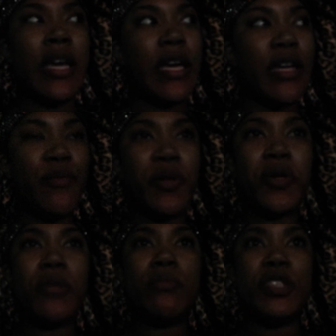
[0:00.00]
in the
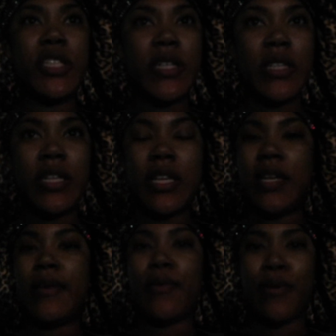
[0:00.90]
room
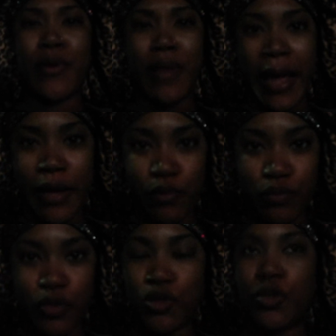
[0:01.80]
chilling or like
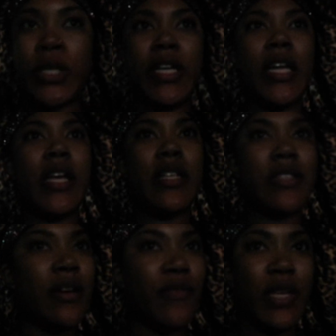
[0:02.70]
you're drinking and
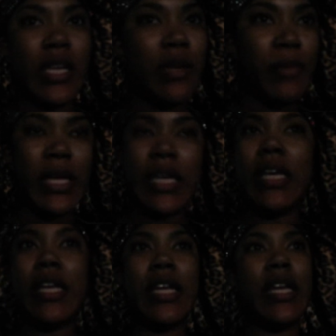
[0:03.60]
stuff, you need to be
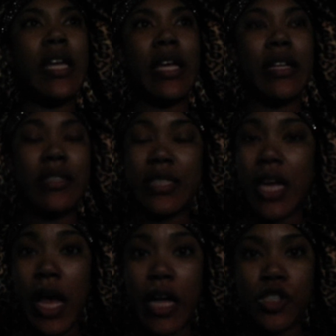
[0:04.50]
eating and
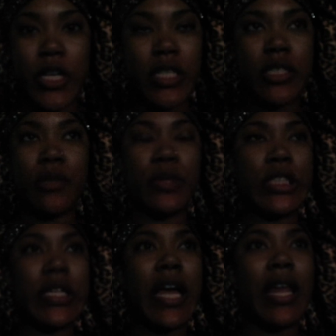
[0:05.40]
staying hydrated. So we
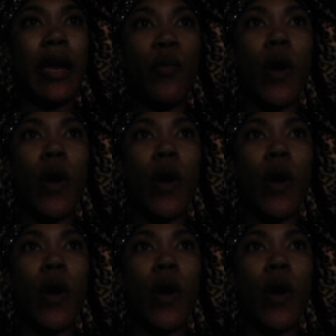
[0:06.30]
just got like